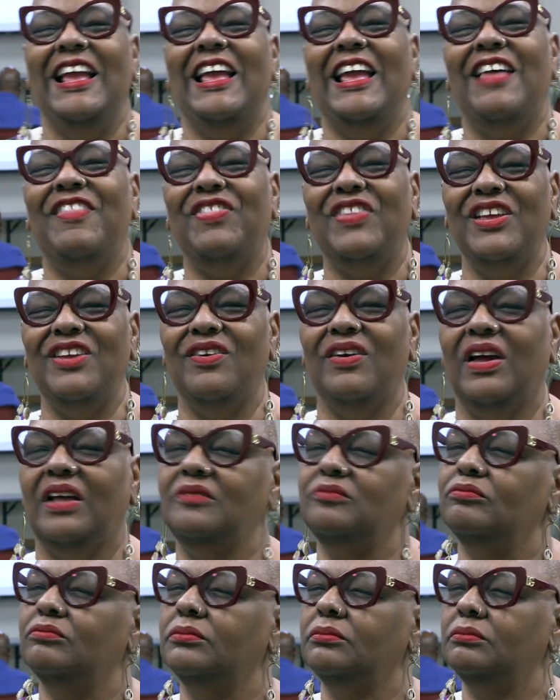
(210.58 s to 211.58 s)
and then you got
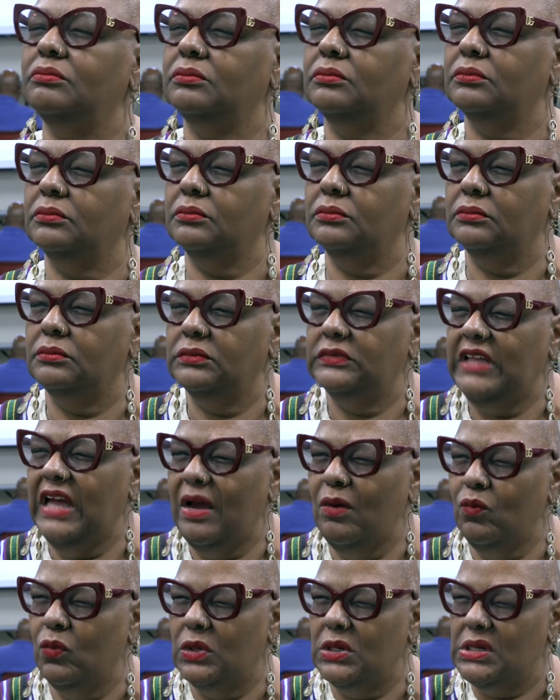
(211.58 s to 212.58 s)
hmm
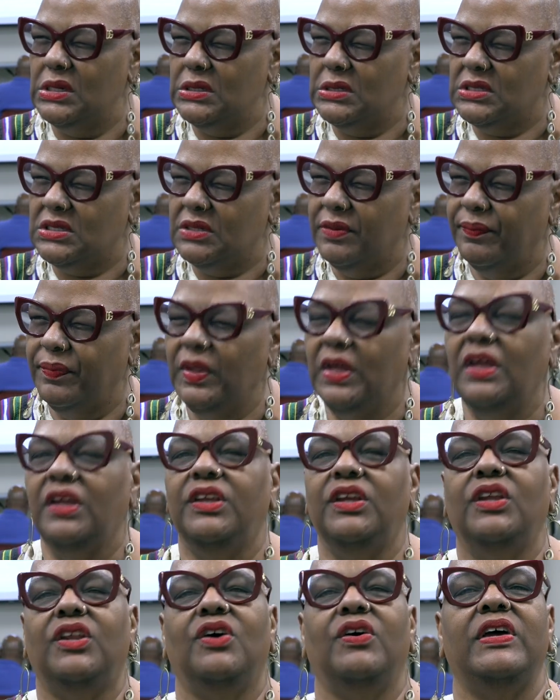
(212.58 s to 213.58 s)
that was
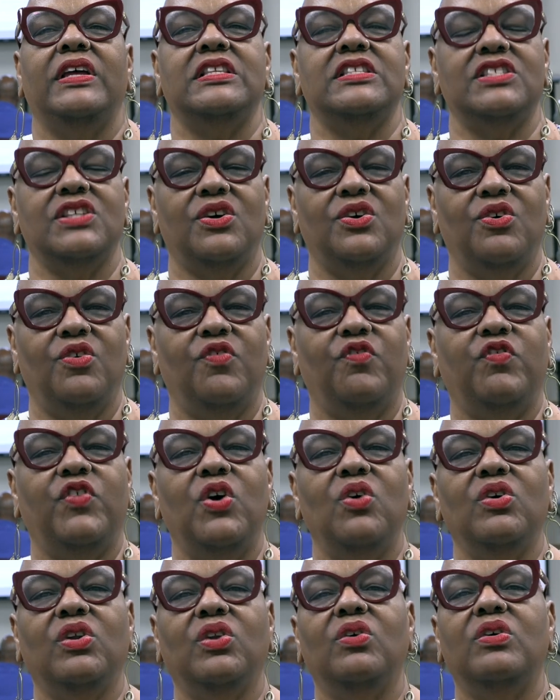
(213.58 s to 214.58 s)
you know. And so
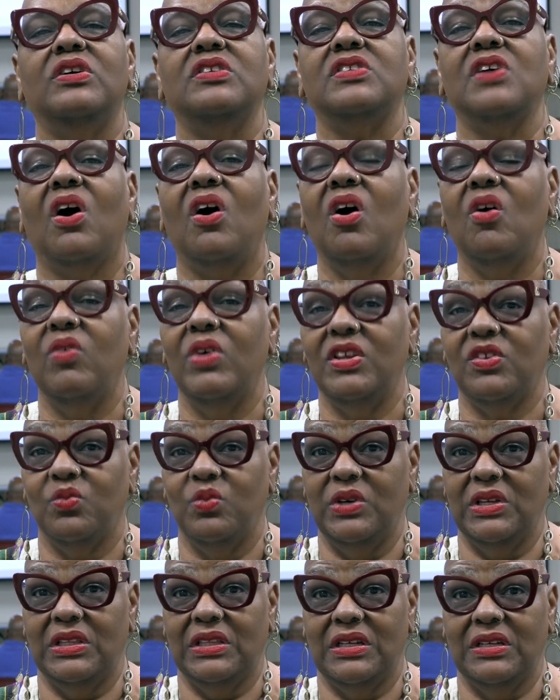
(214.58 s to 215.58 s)
folklore is always
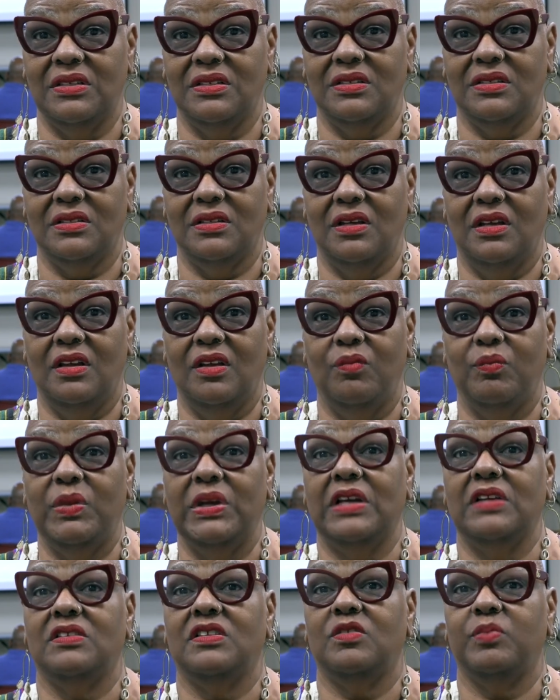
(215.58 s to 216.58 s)
with us
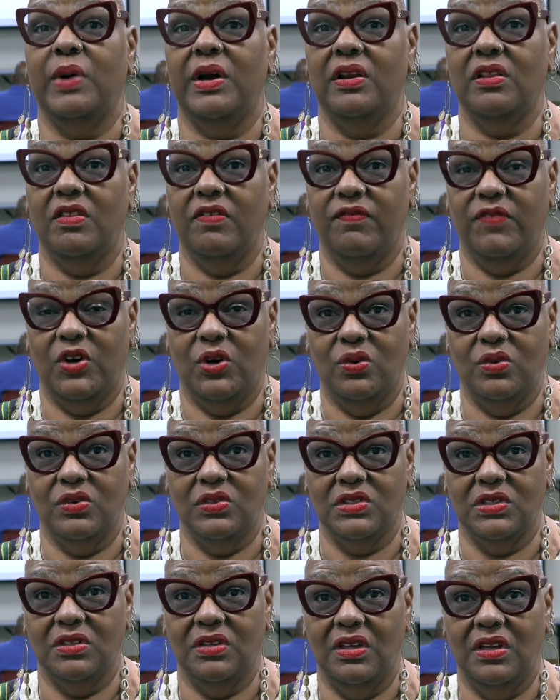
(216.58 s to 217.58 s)
because it's part of the
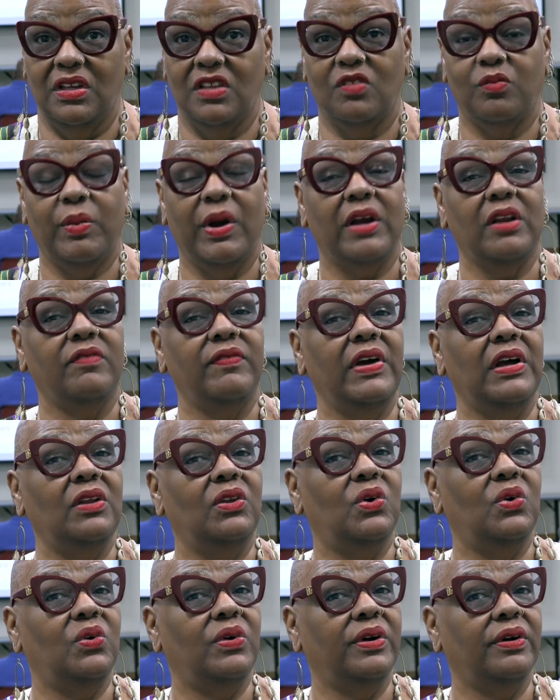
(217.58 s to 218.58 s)
folks, it's part of our
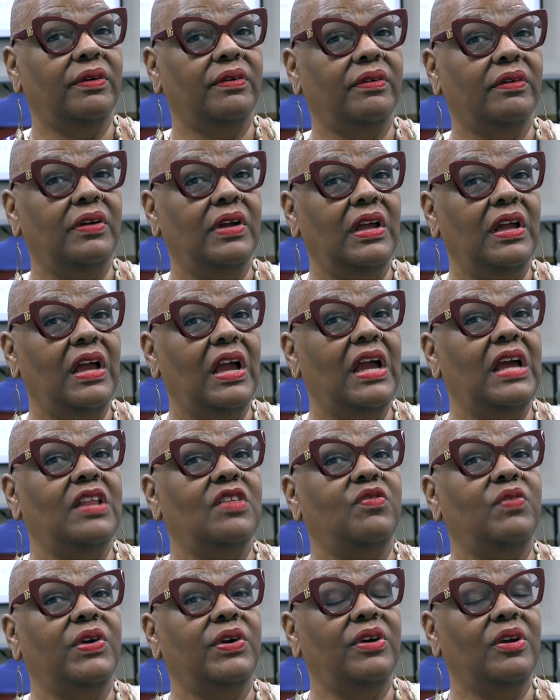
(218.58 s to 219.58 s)
lore, and
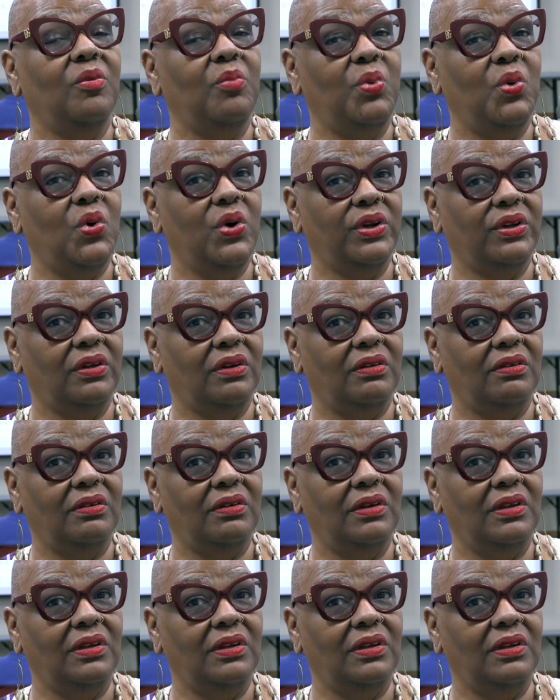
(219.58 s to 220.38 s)
it's very important.